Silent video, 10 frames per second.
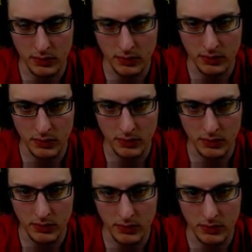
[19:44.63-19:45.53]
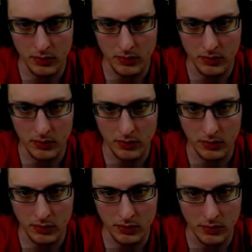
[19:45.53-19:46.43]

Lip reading: Nobody speaks.